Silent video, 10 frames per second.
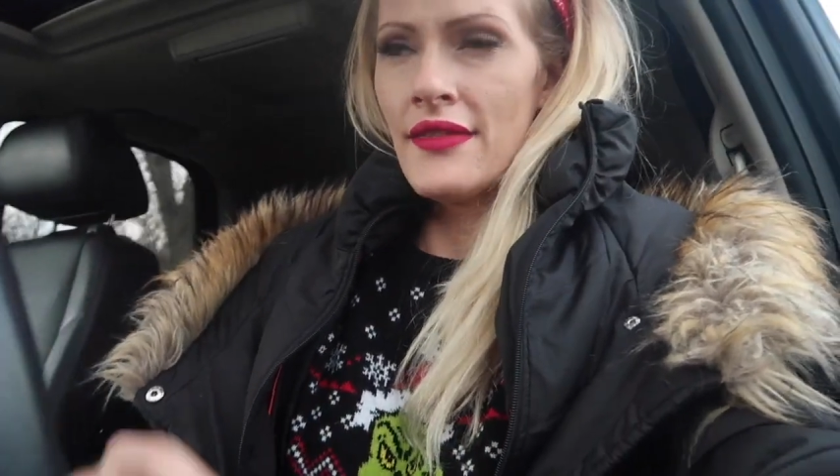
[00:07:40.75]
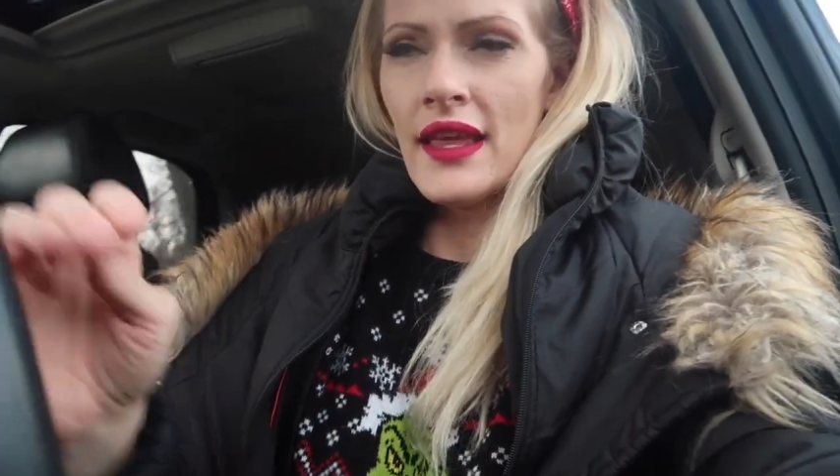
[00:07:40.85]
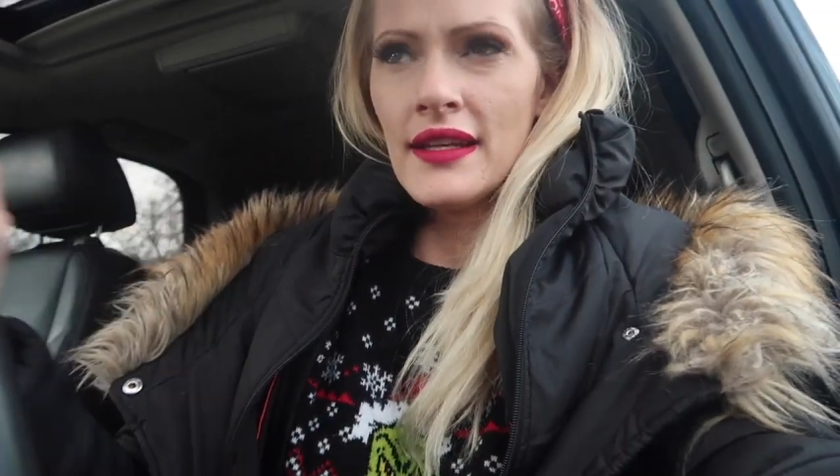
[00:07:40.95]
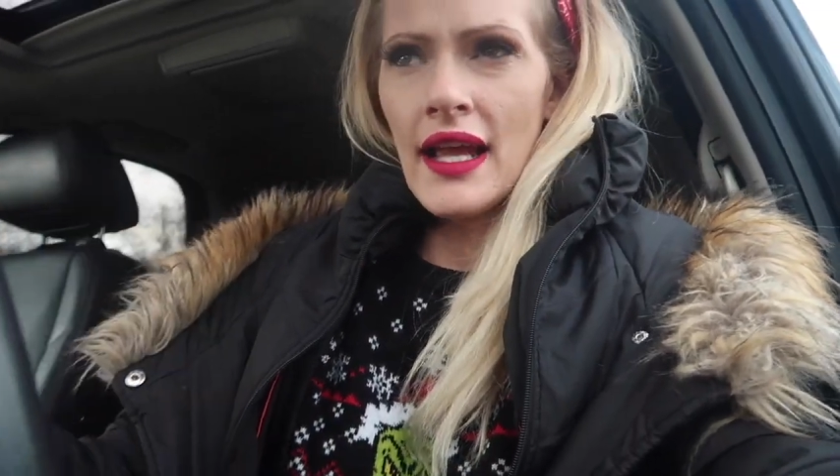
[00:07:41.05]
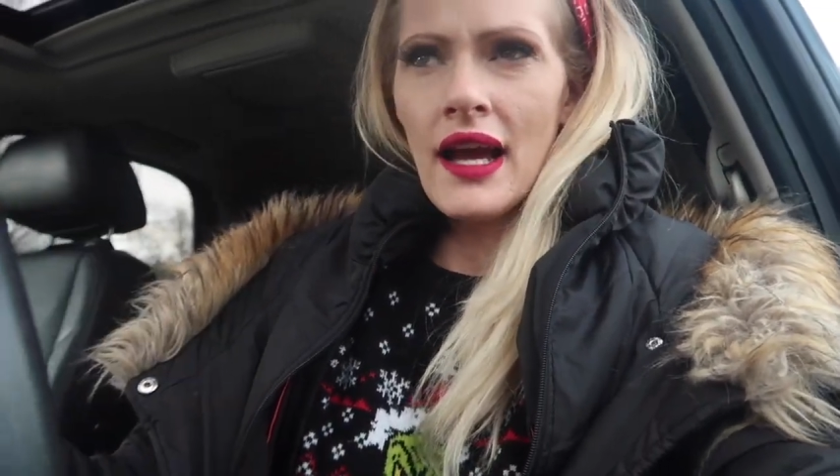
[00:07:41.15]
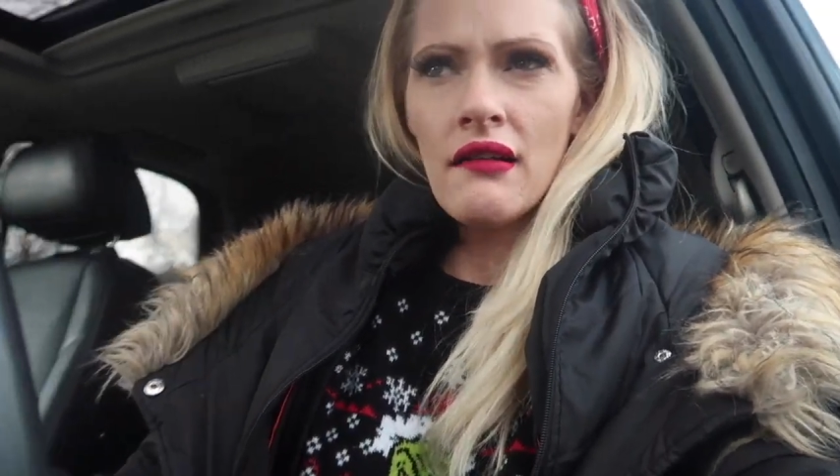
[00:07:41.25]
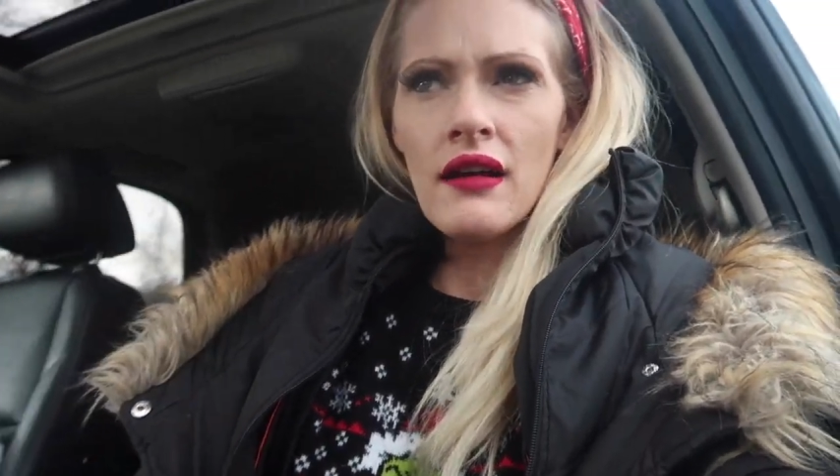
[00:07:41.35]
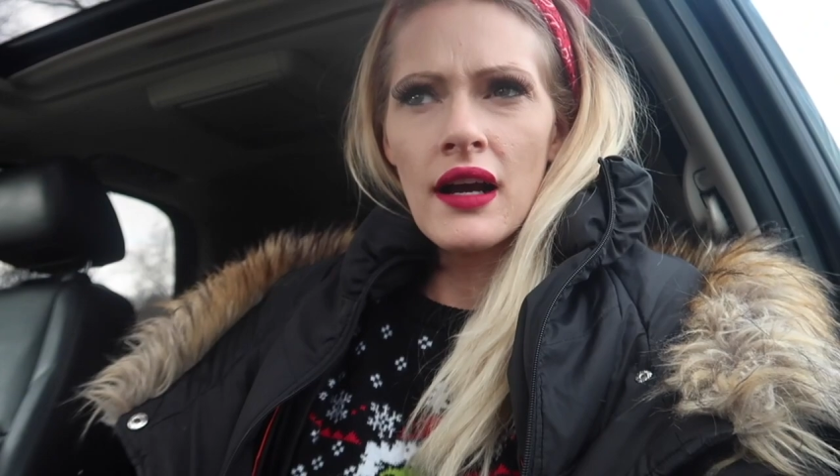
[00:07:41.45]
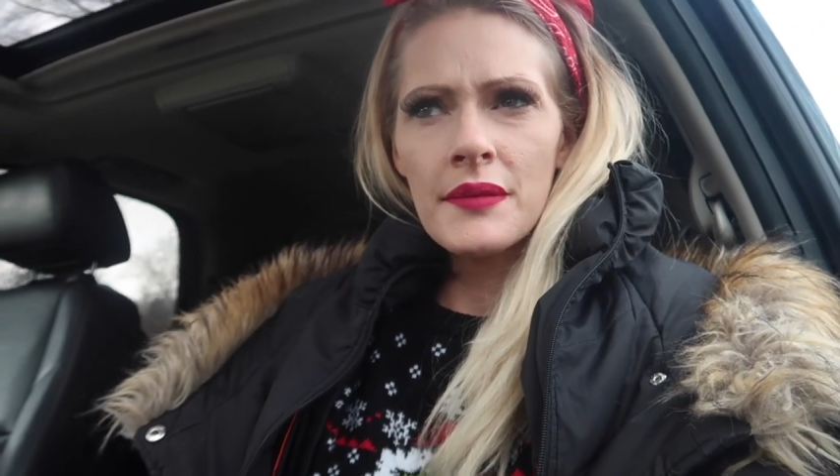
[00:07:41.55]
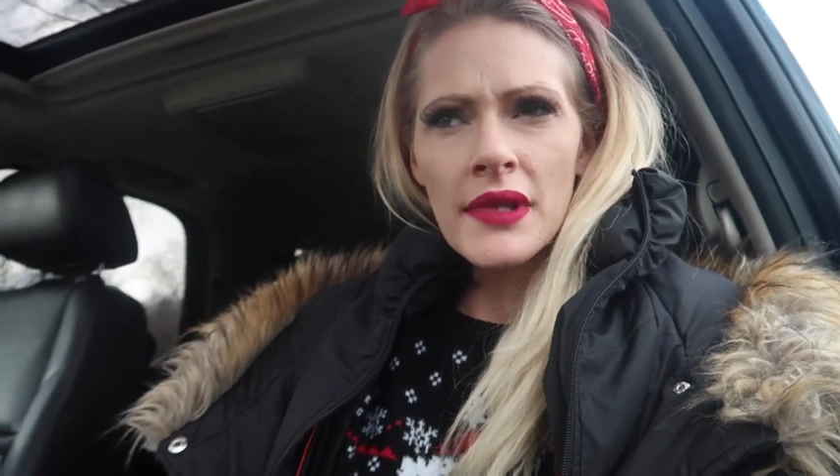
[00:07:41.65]
And then now,
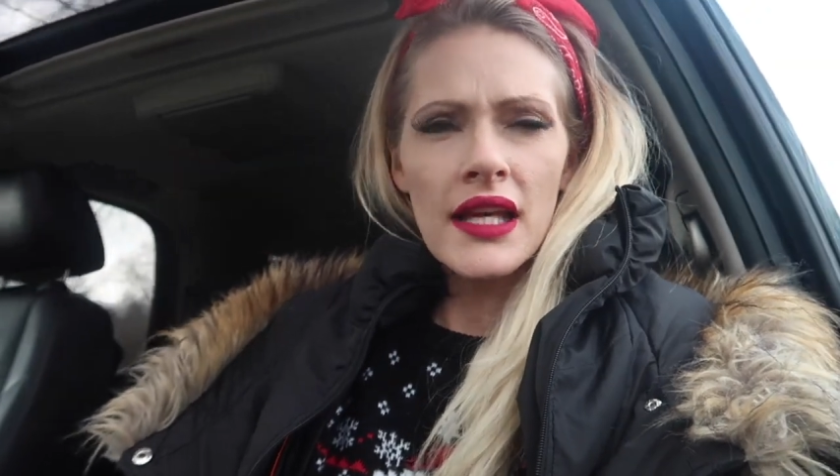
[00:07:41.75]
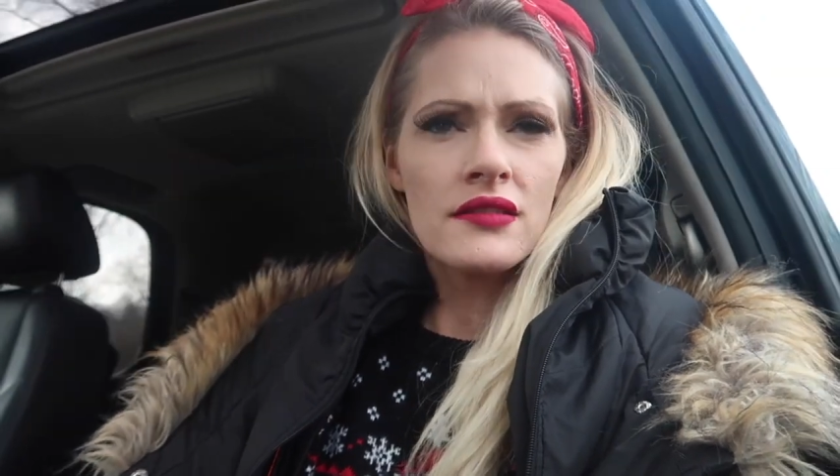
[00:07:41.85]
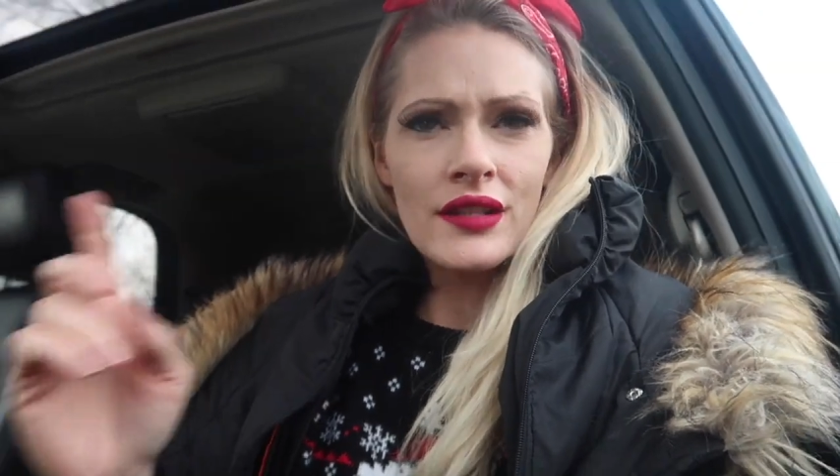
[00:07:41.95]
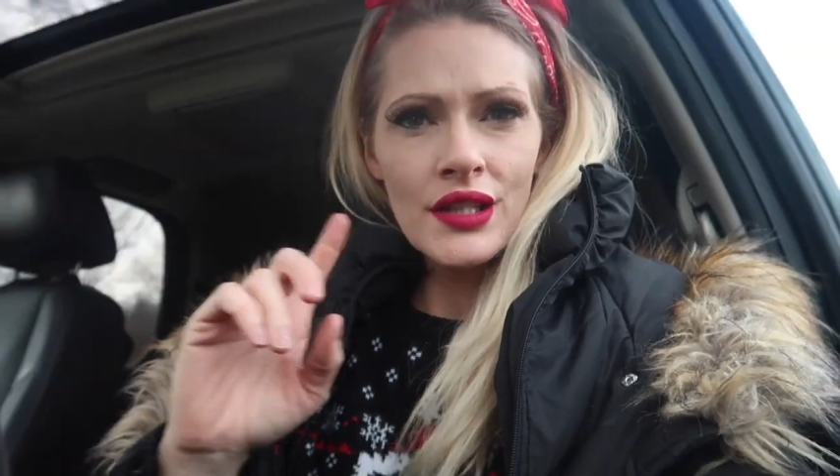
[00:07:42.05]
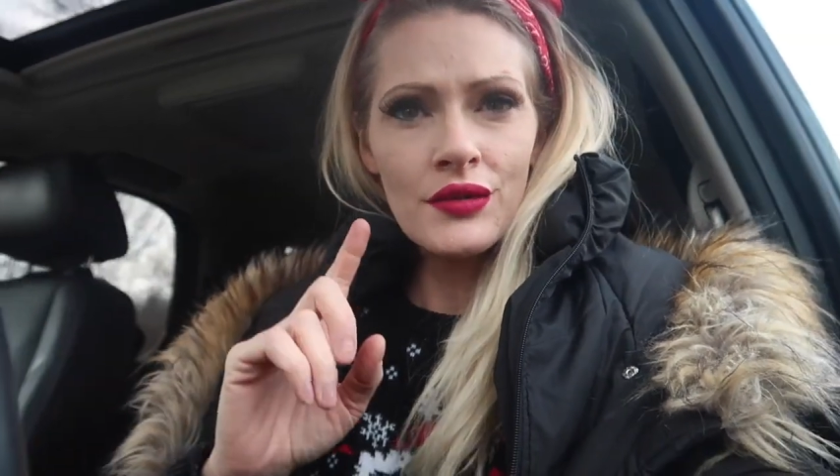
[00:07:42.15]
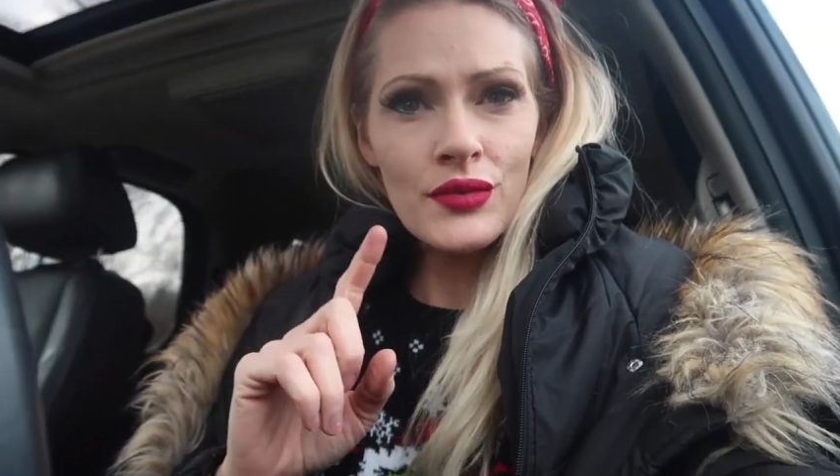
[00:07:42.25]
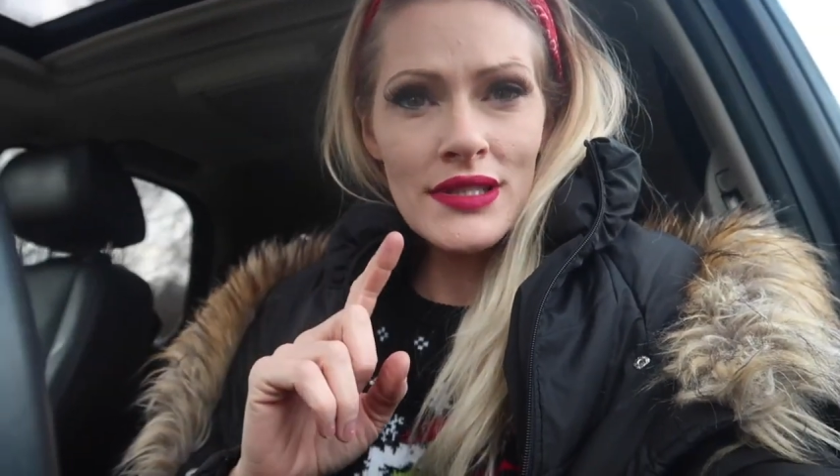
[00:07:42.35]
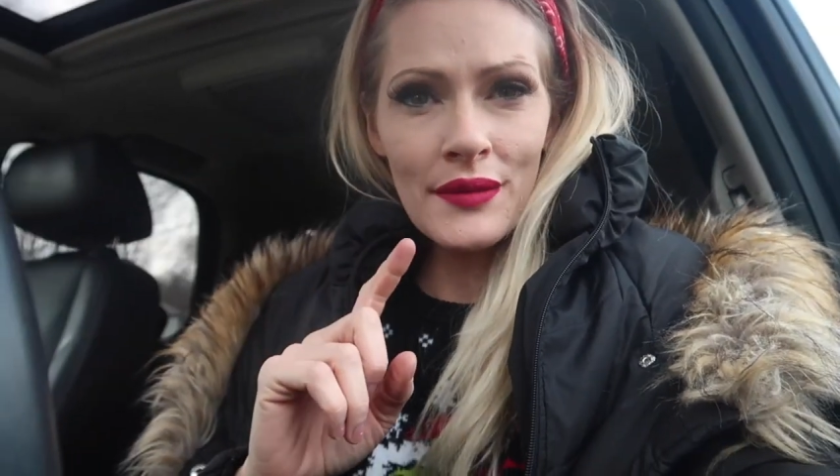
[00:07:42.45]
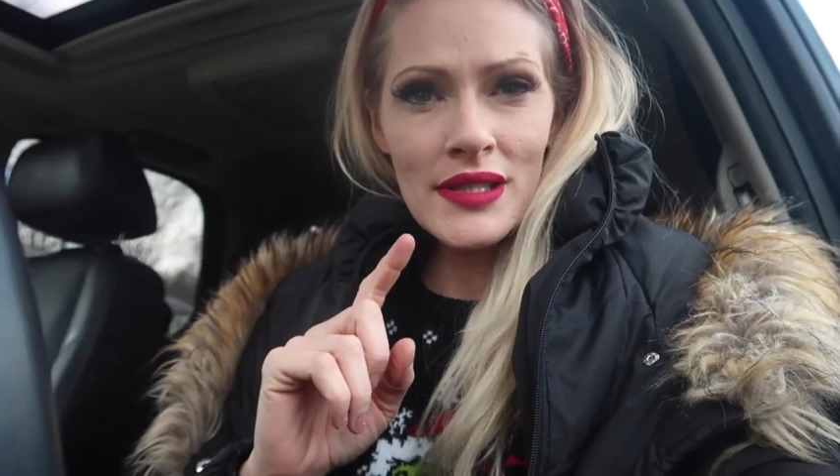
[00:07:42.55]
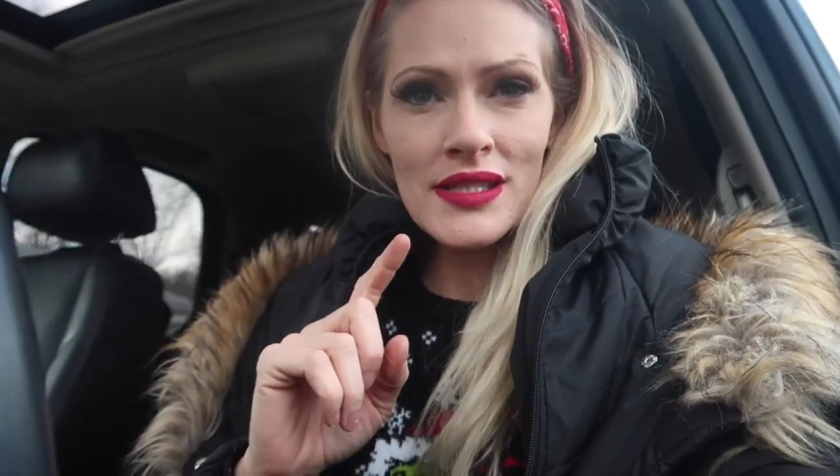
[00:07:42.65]
I'm not only
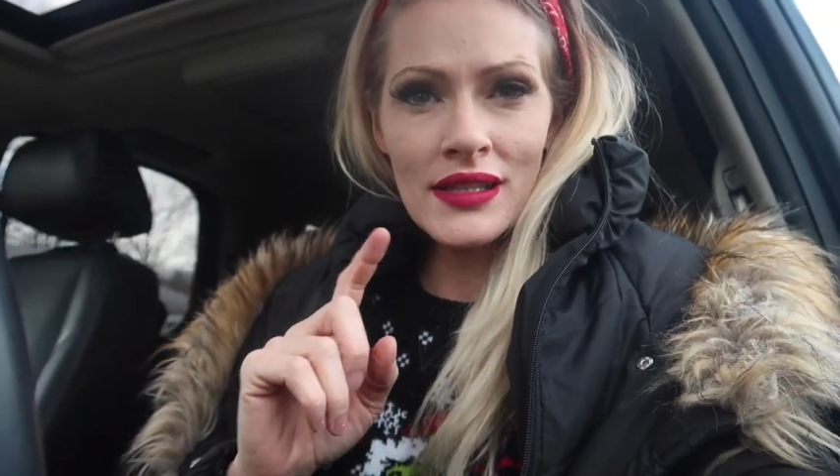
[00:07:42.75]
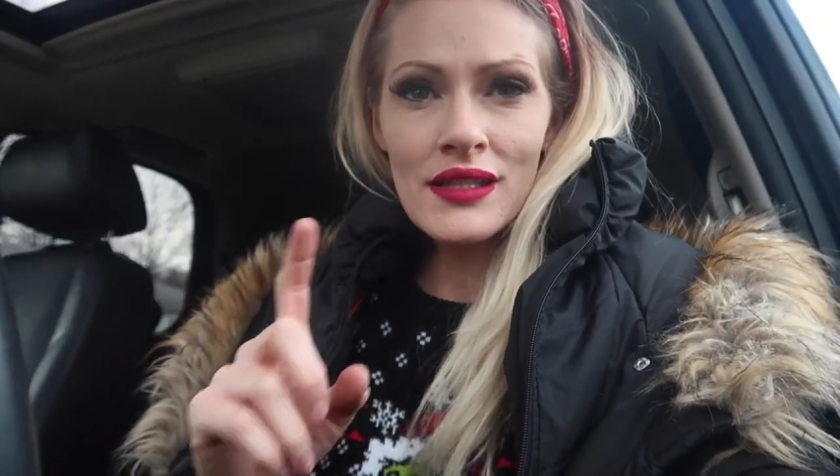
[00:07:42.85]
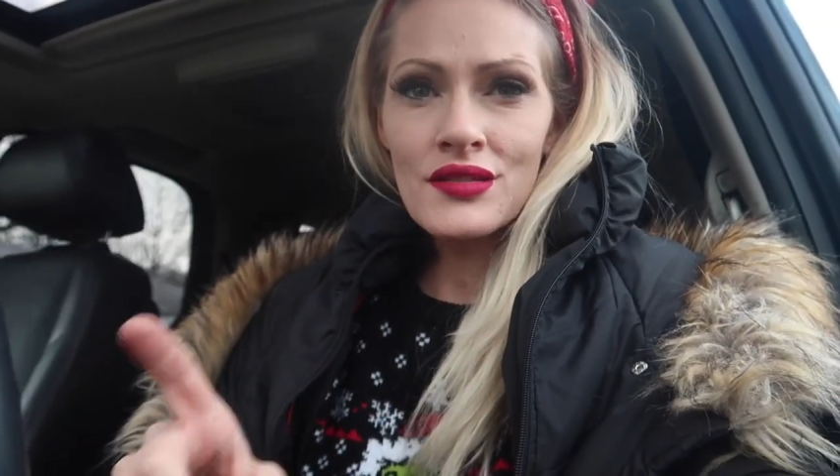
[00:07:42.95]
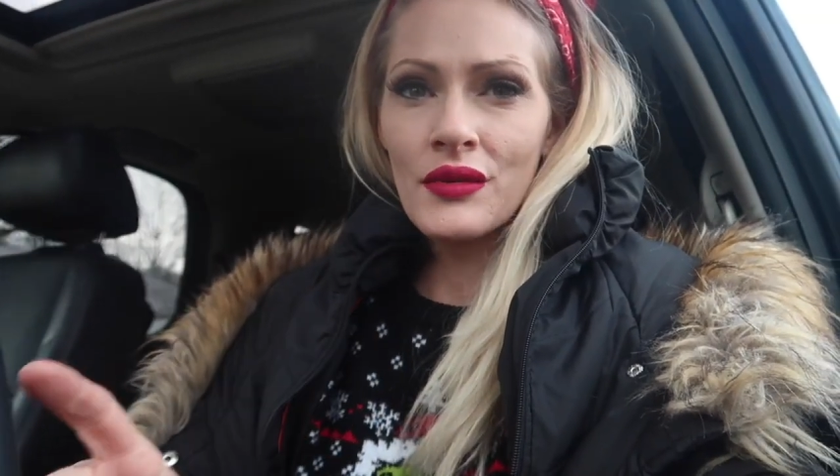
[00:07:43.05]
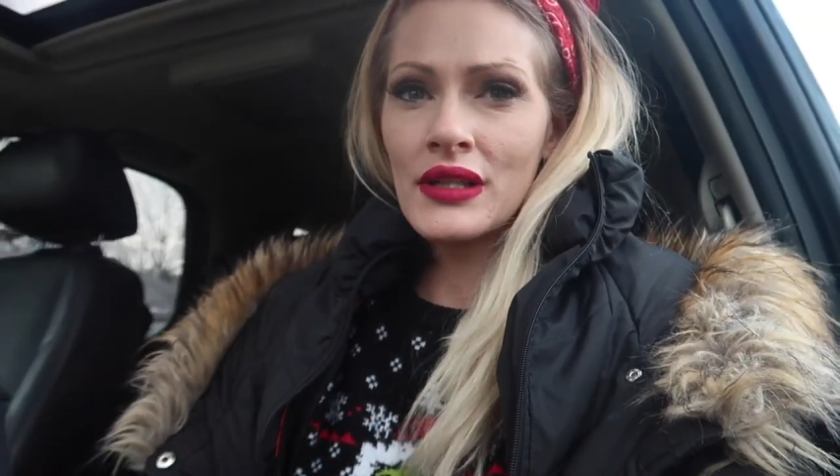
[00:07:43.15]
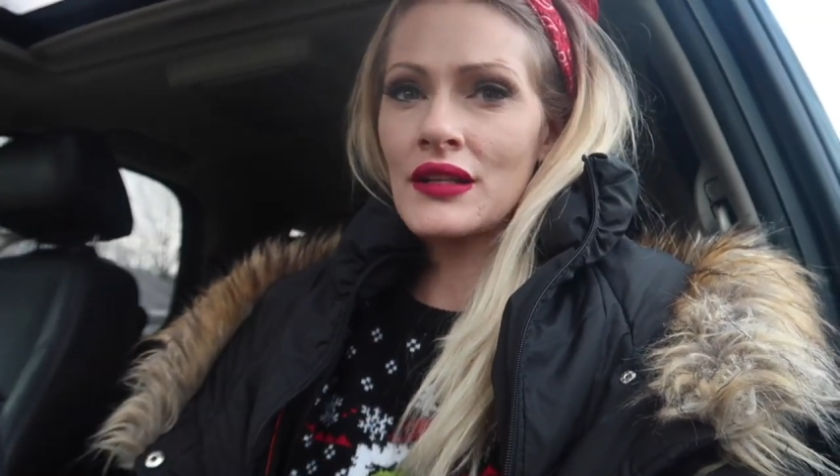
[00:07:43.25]
was I missing this one,